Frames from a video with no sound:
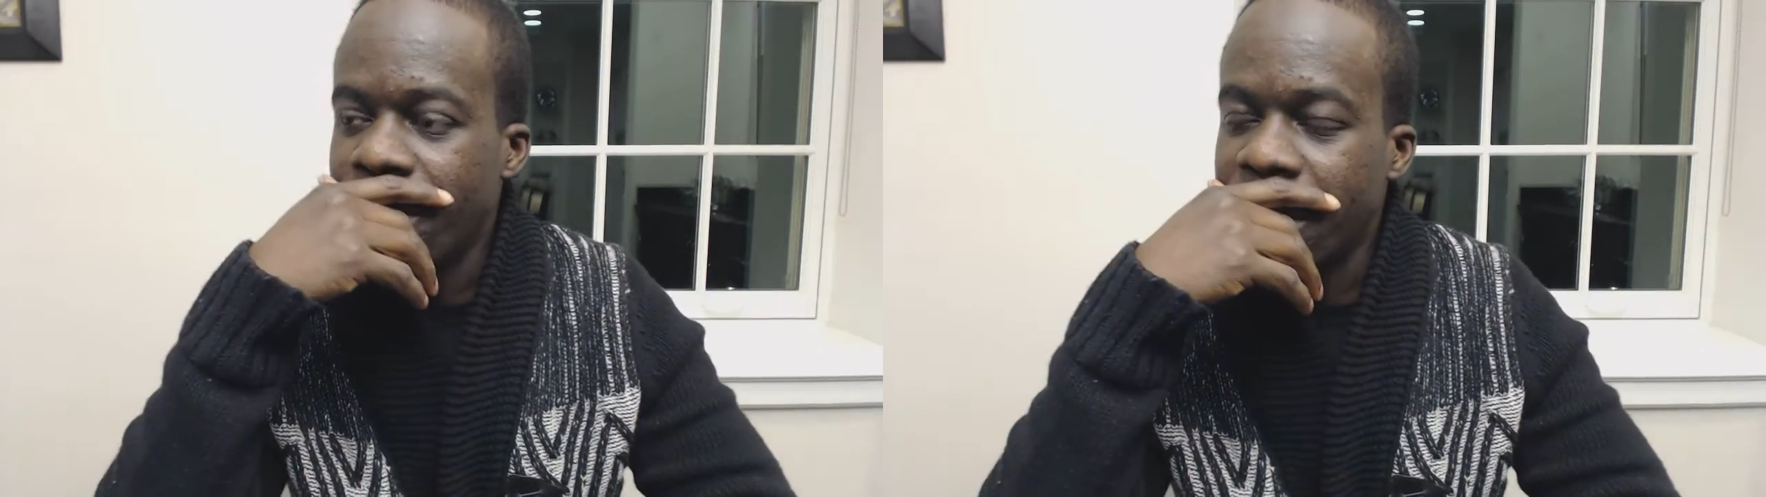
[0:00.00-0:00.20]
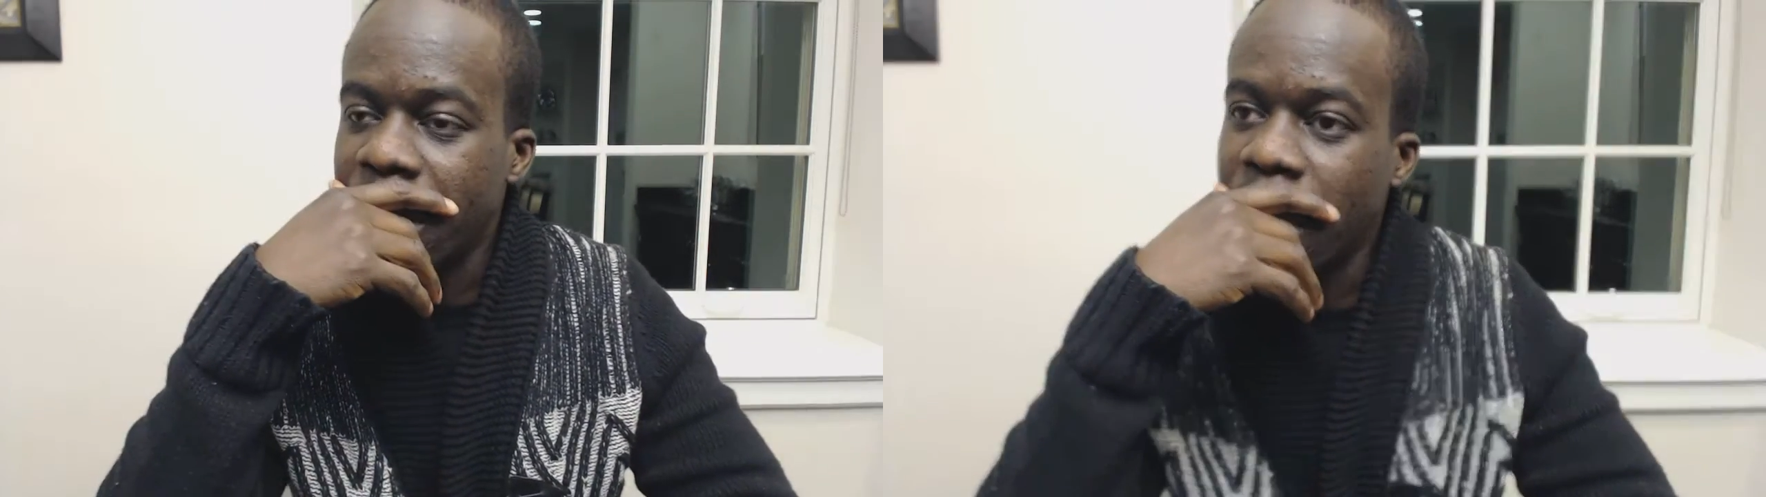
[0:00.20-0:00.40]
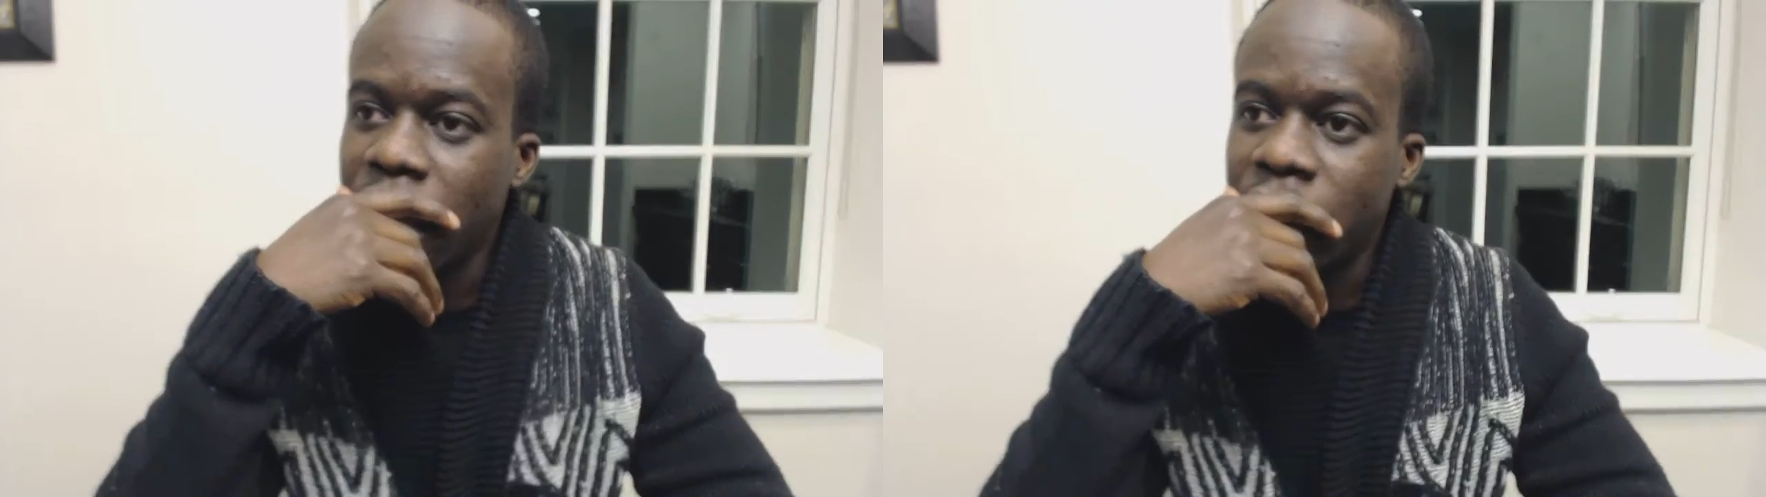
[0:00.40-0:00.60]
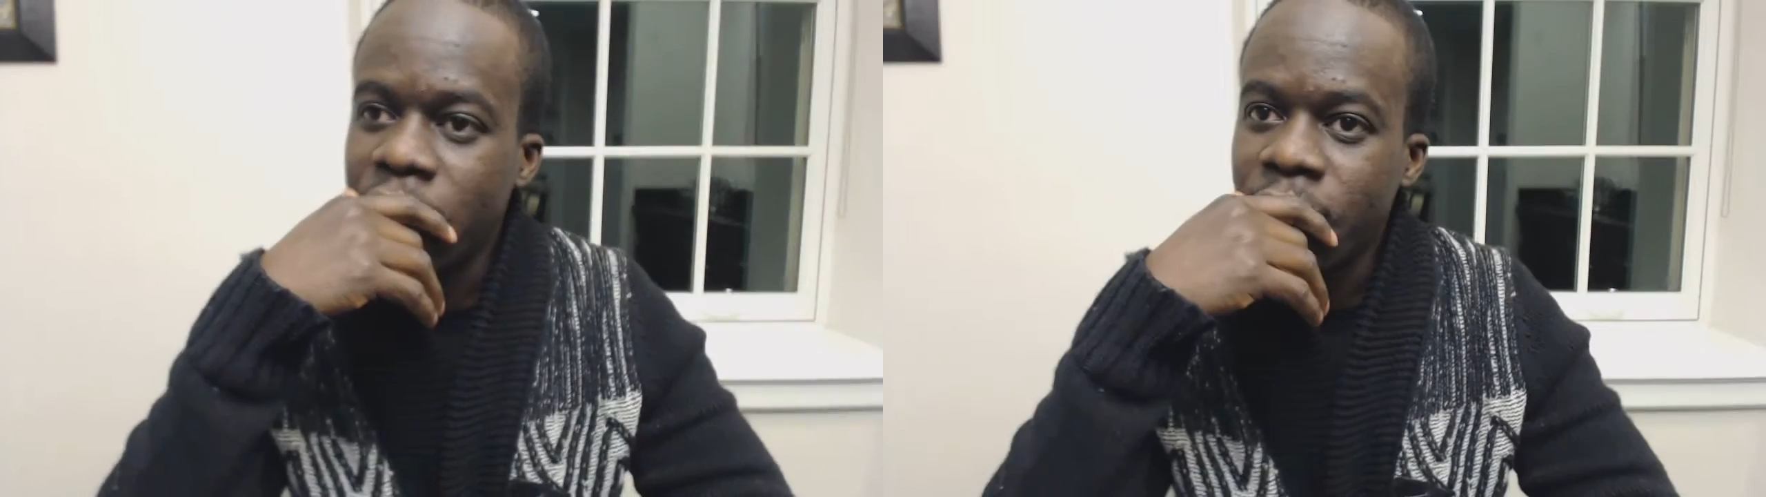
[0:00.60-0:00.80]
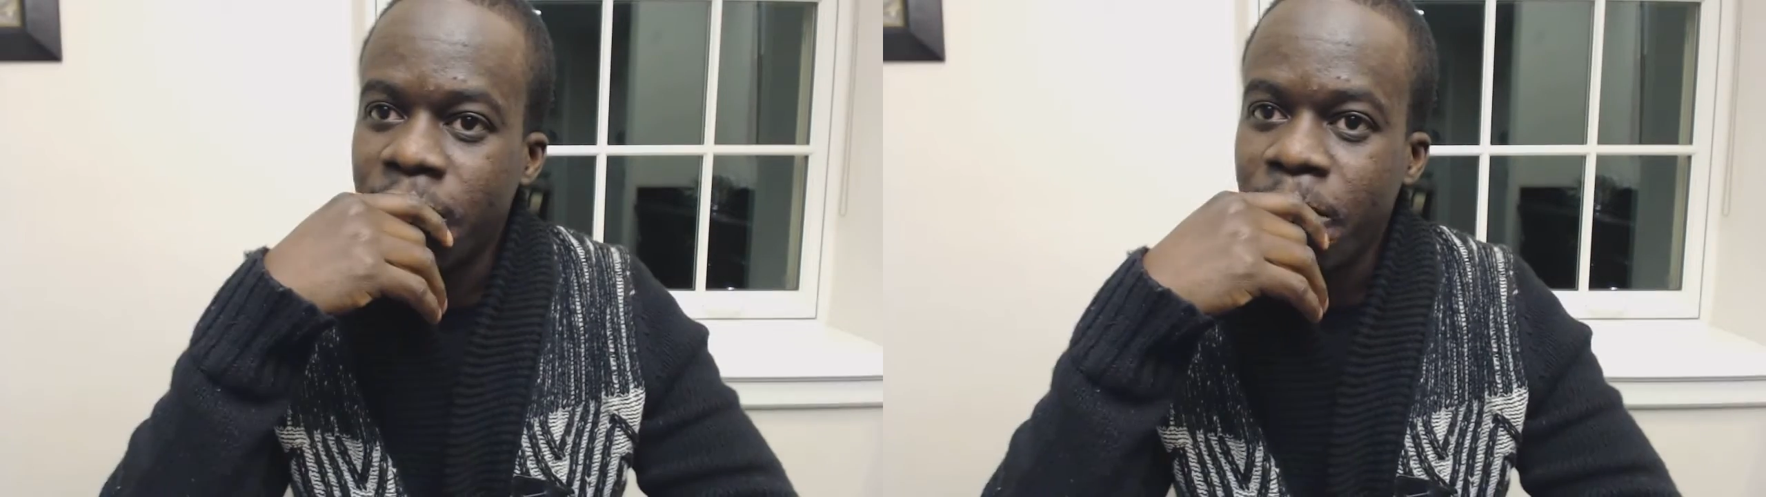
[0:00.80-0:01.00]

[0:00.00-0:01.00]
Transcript: because